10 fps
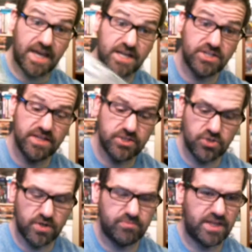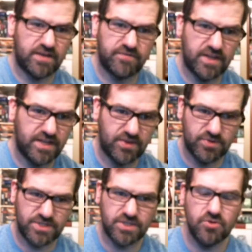actually enjoyed Black Flag. There was
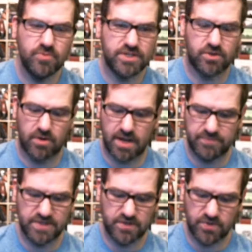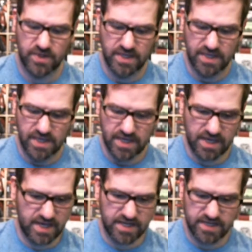just too much crap to do,
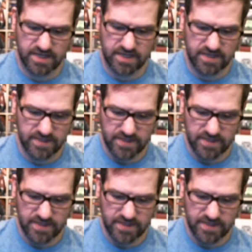and I